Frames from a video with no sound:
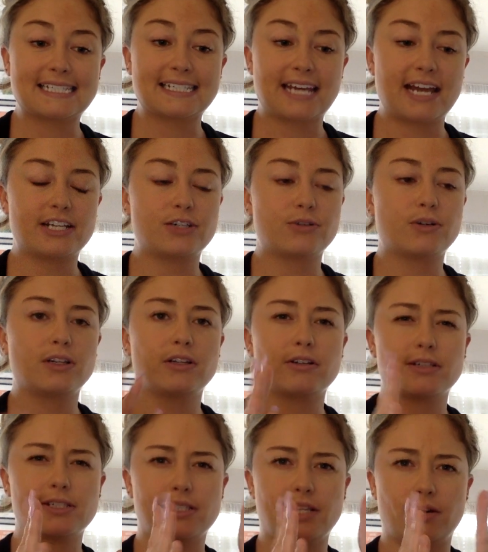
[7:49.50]
Okay, do it a
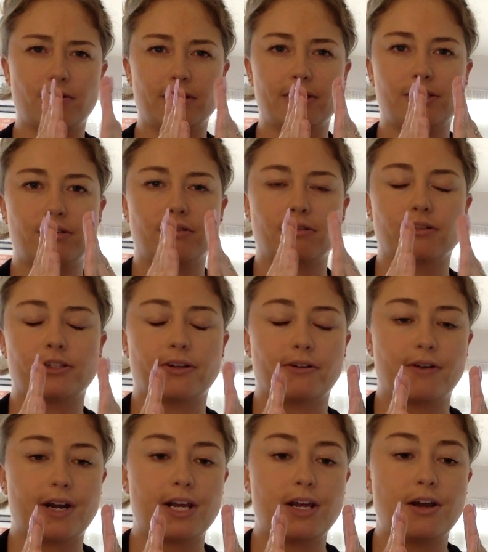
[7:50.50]
little slower. Let's do it a little slower.
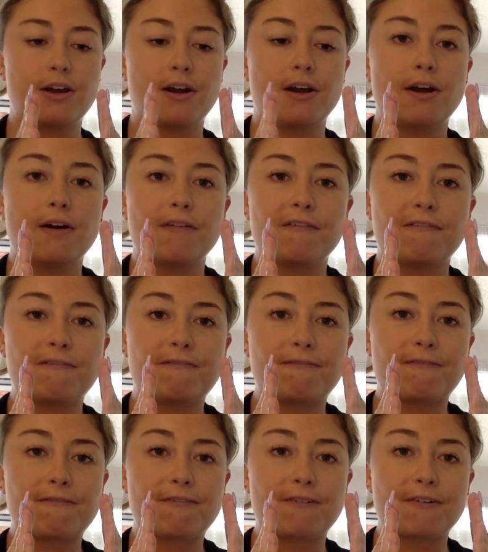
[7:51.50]
Ready?
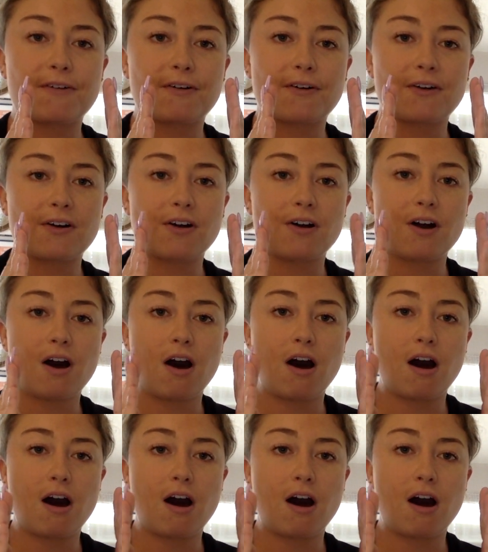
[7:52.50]
Froglets.